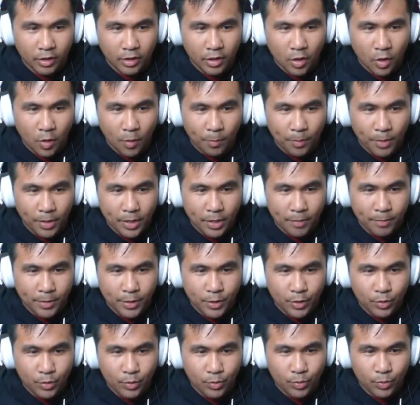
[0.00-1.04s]
Open number
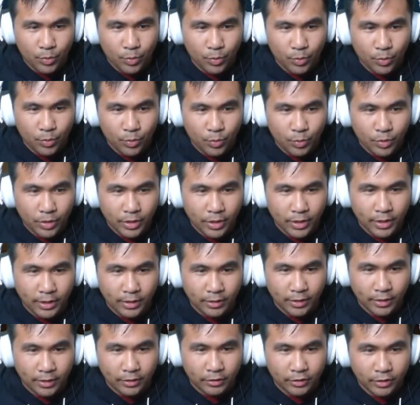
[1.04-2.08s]
two.
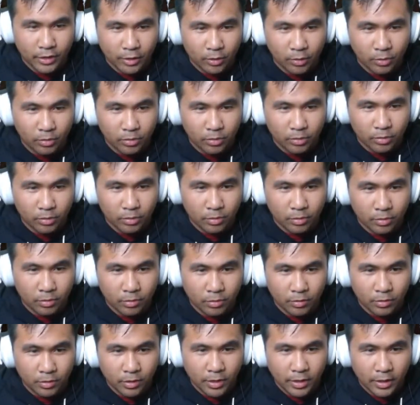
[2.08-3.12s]
Anything inside? Oh,
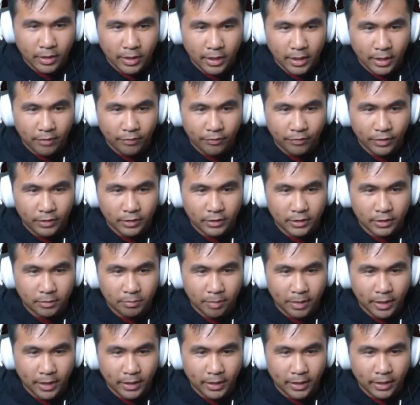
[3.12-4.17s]
gotta fix this
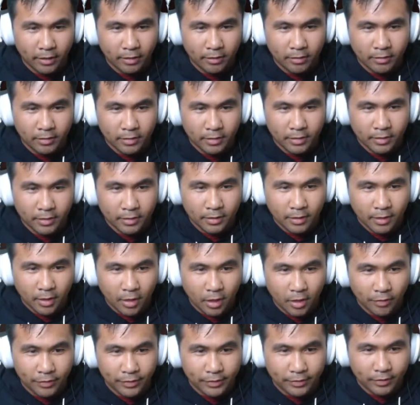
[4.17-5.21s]
painting,
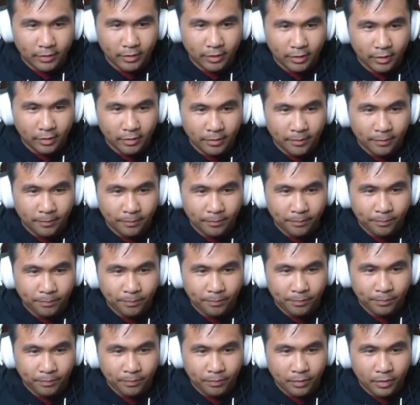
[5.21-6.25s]
obviously.
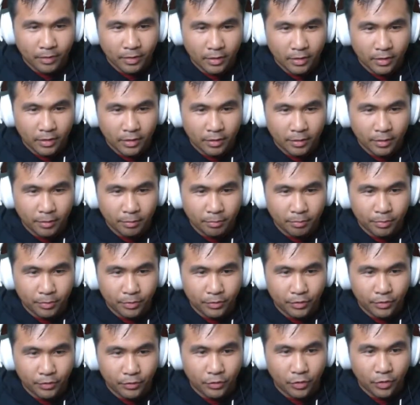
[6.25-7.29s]
Go put
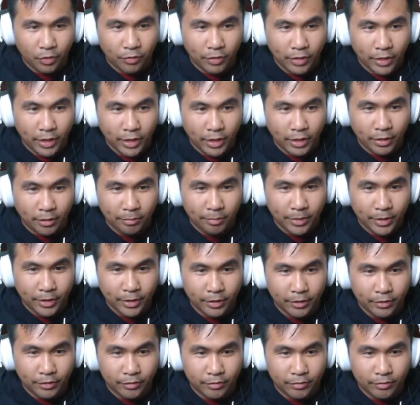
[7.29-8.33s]
this over here. Bec
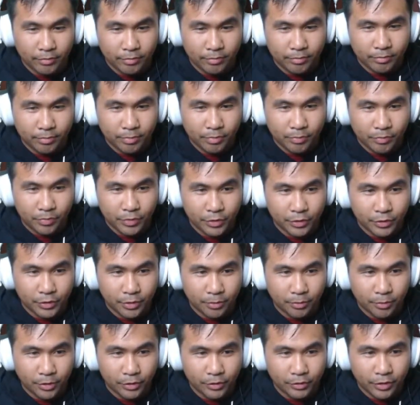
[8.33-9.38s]
for some
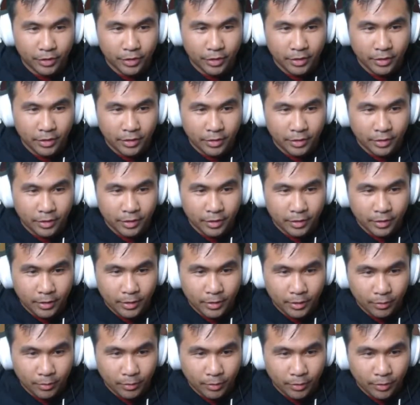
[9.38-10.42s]
reason,
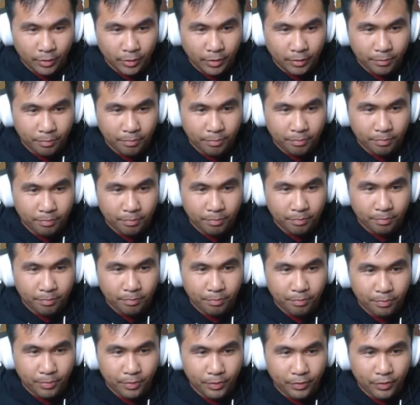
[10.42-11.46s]
we're gonna
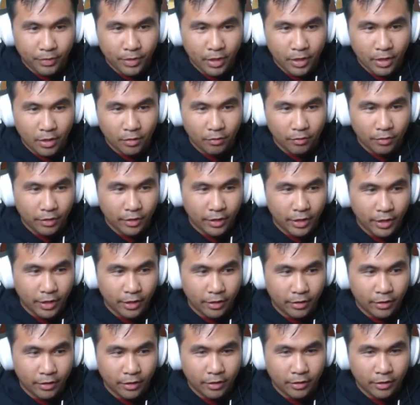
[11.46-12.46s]
put that over there